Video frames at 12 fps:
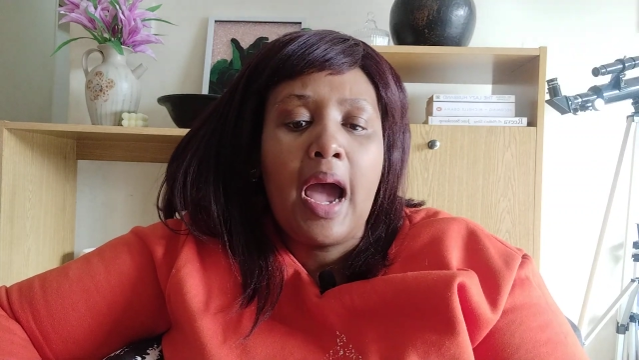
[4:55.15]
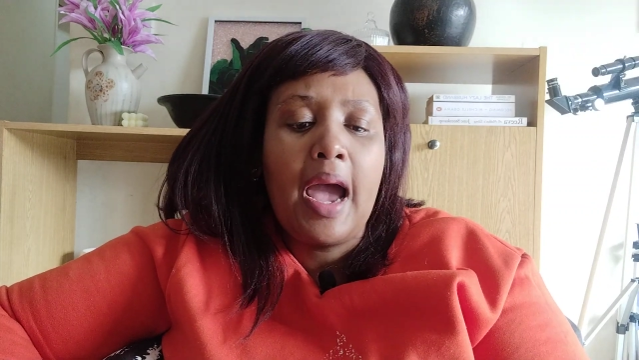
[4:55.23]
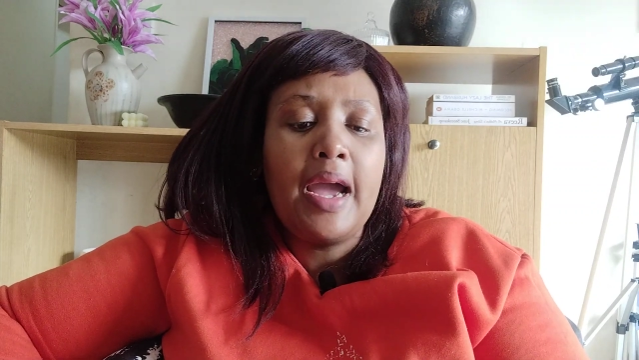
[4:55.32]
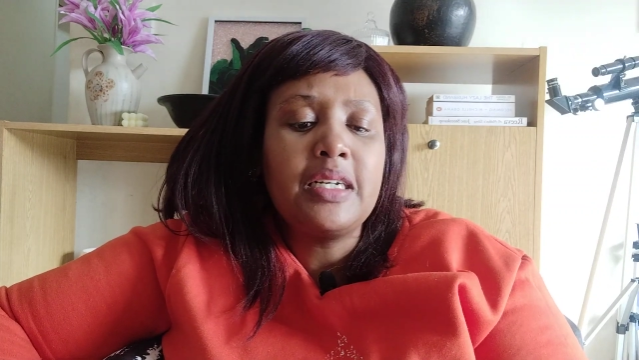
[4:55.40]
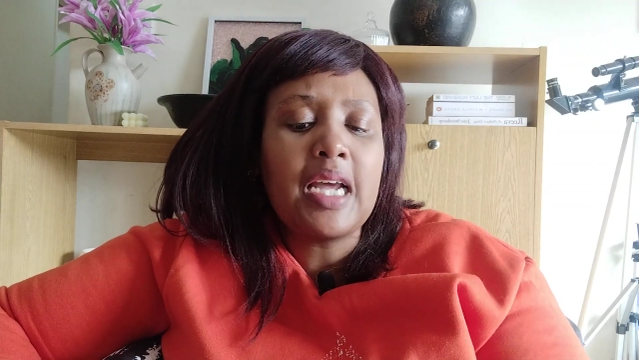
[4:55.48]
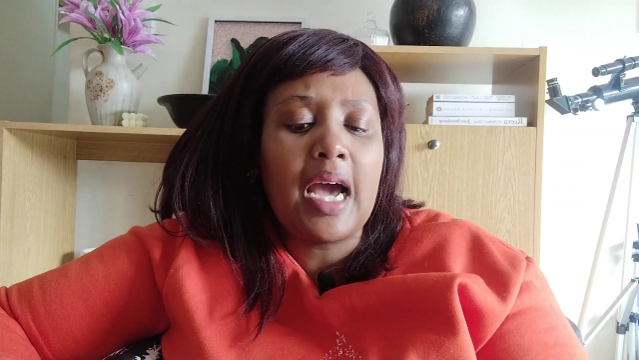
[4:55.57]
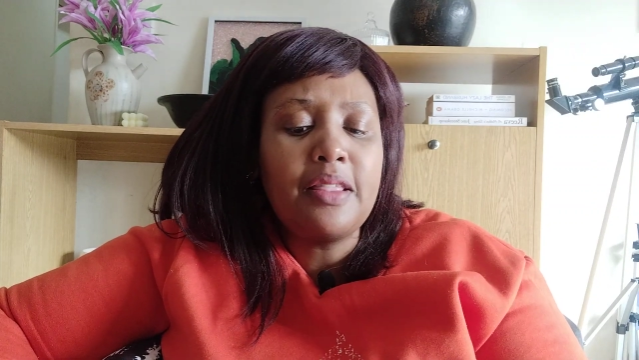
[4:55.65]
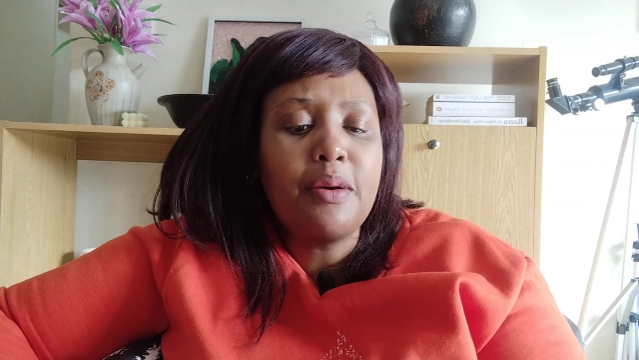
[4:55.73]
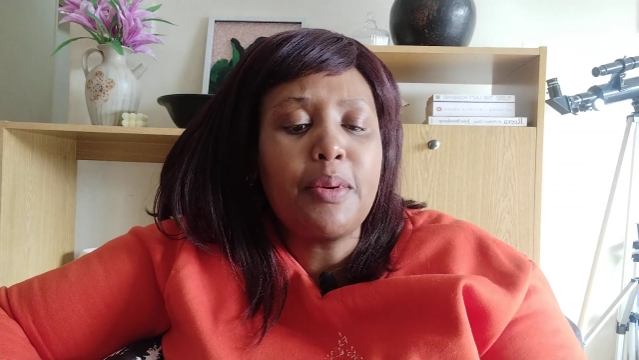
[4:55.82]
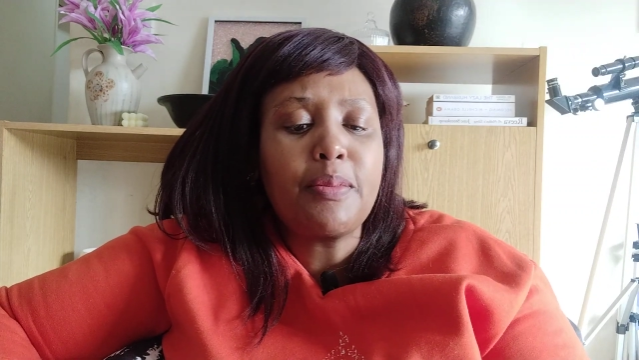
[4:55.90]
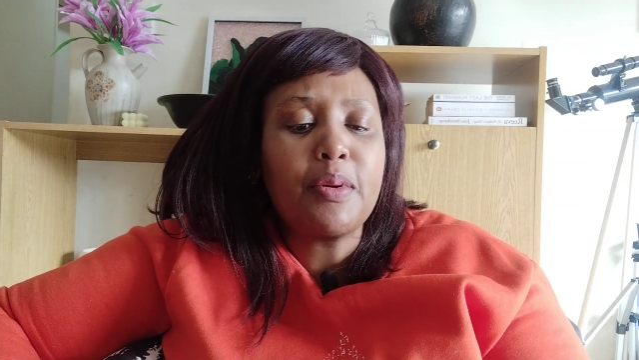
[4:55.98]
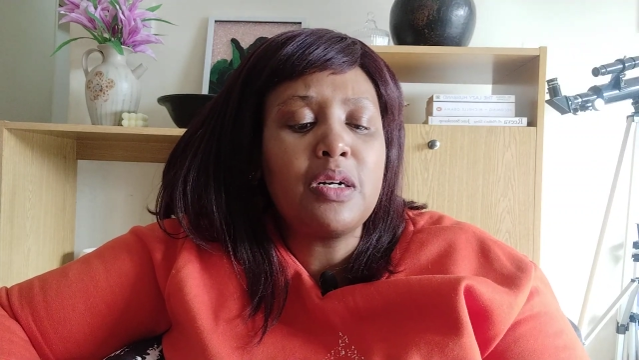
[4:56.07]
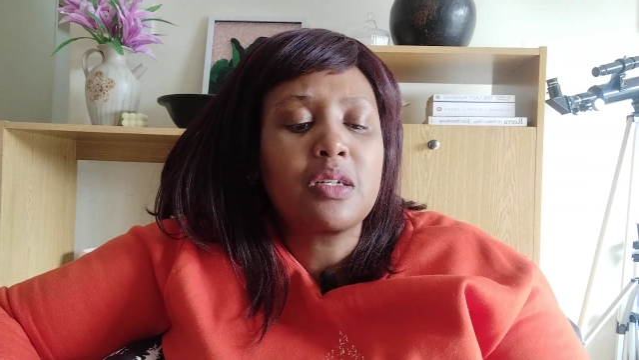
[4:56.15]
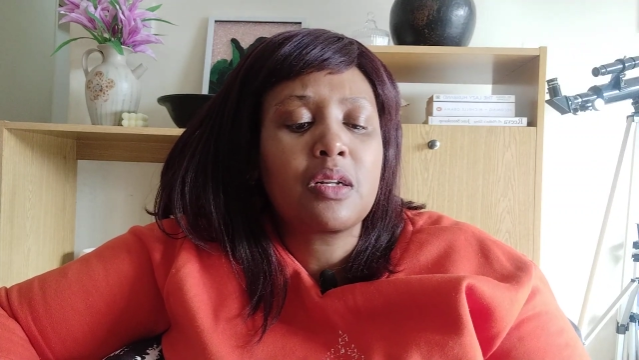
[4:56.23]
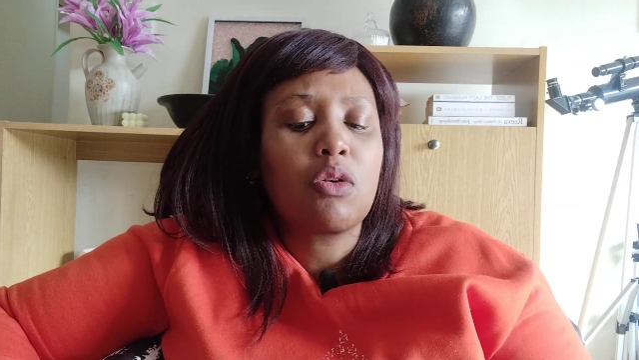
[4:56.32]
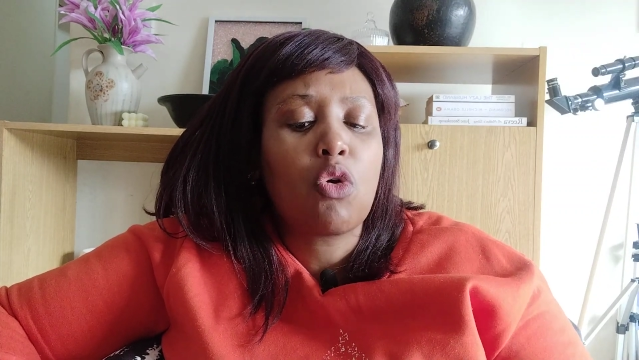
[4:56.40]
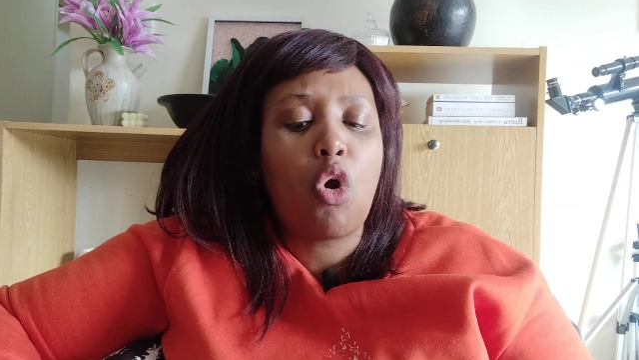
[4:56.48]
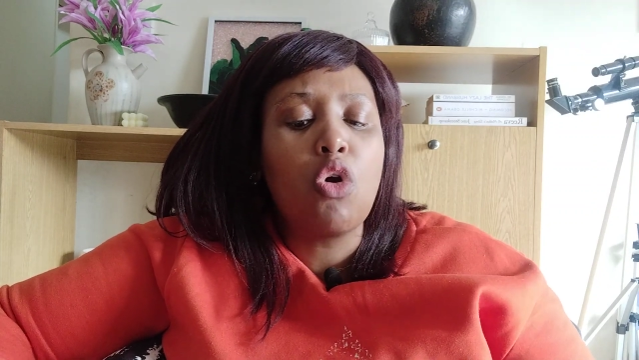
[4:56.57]
And other people
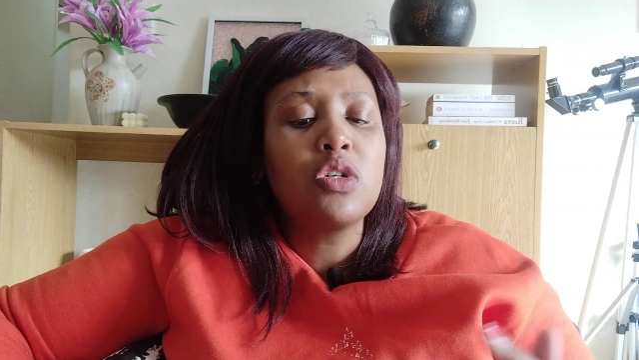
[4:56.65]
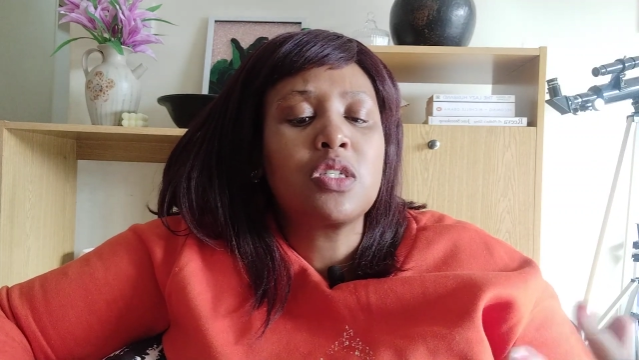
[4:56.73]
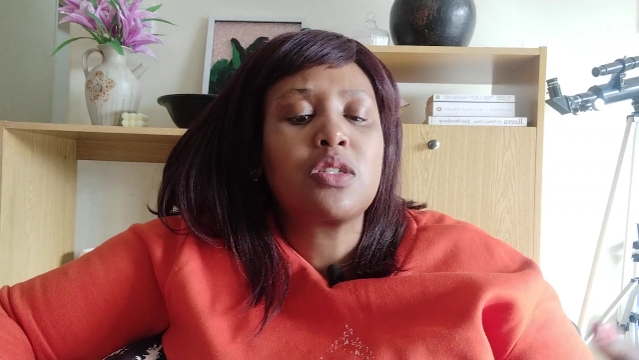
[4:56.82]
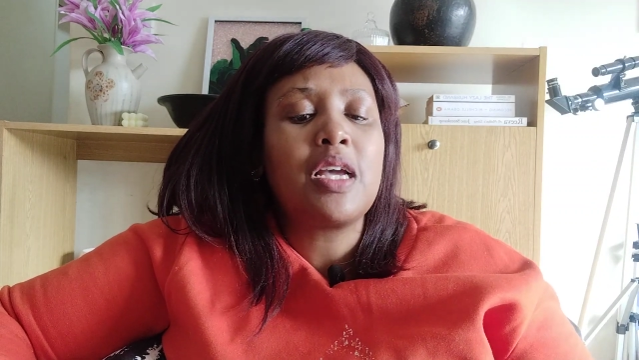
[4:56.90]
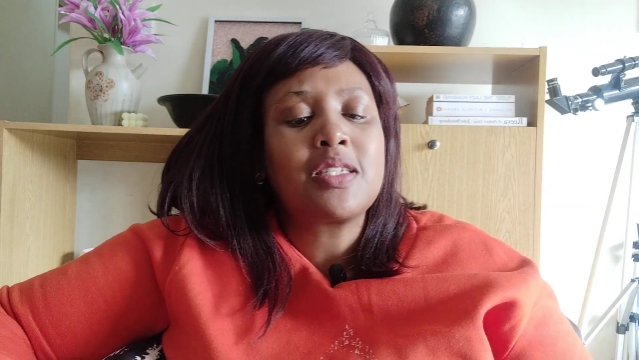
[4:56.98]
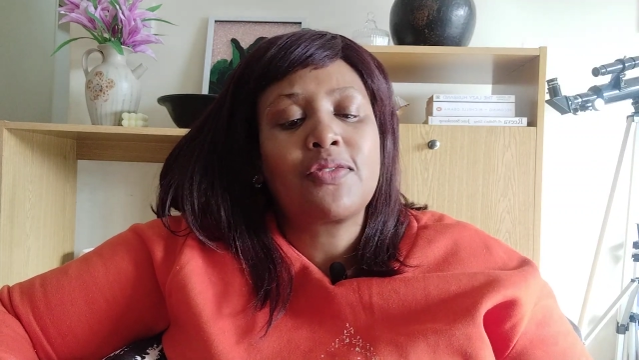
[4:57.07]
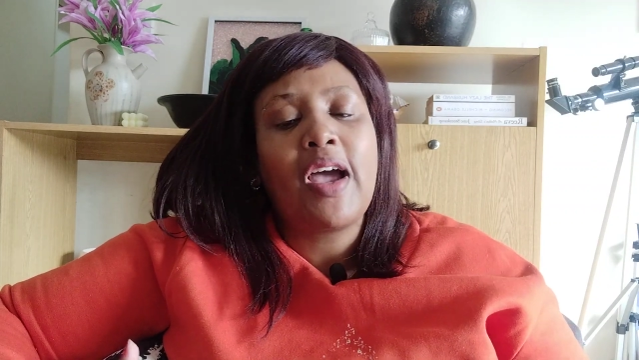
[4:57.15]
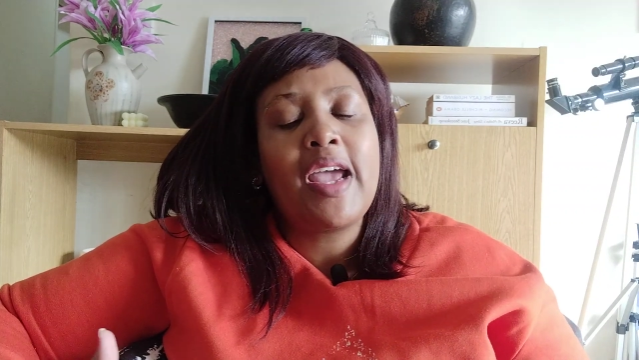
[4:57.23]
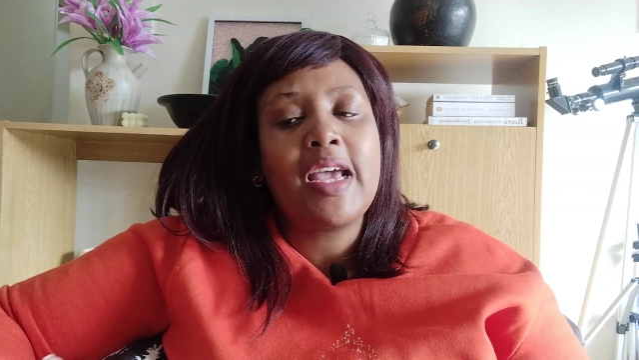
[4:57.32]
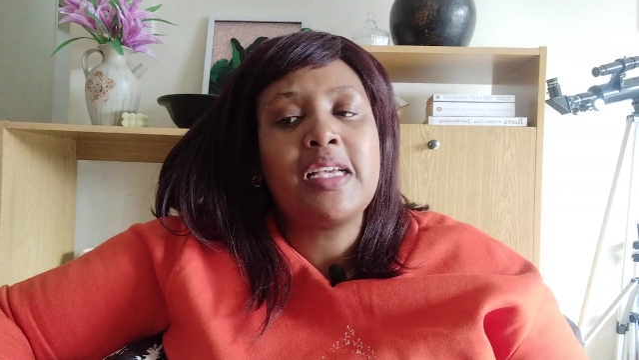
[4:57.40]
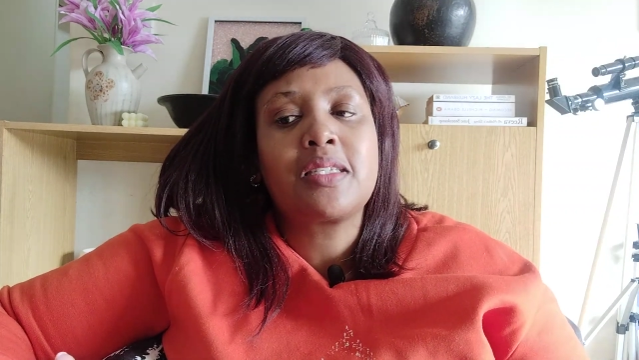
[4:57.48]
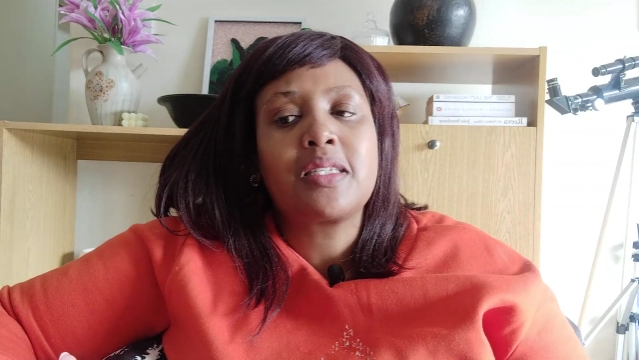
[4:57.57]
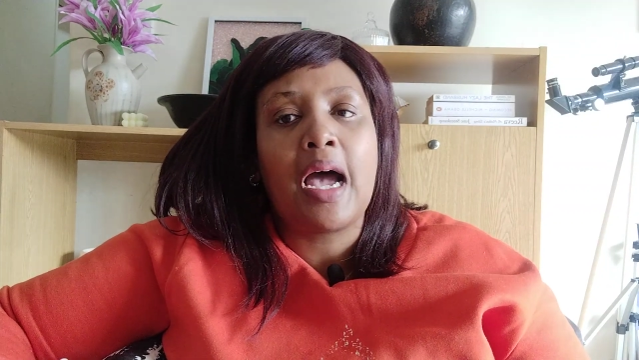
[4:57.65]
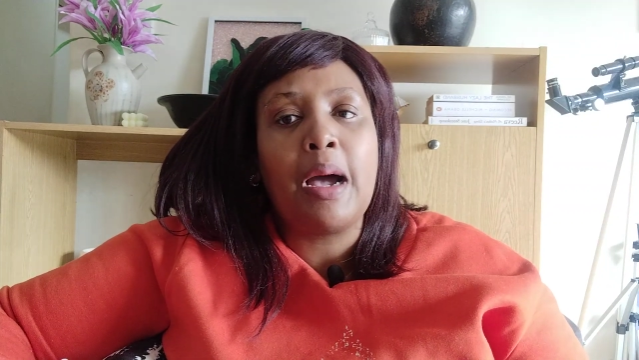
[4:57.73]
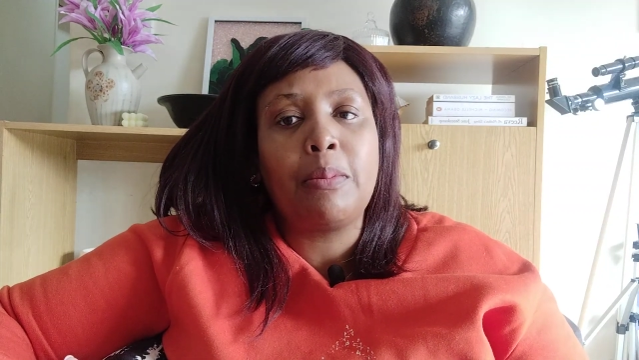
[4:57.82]
goes as far as